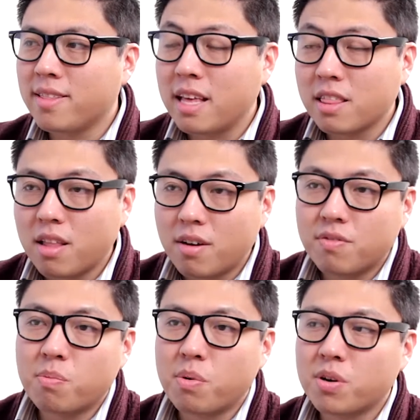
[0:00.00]
They
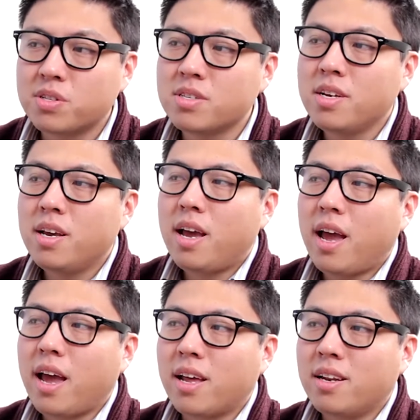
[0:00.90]
loved the burst,
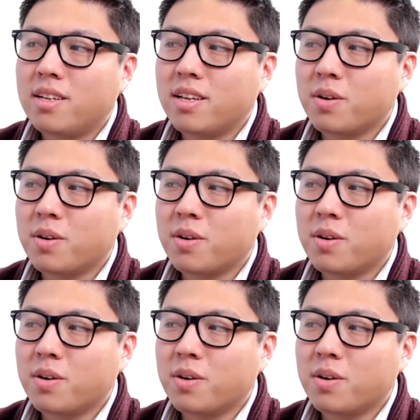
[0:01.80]
and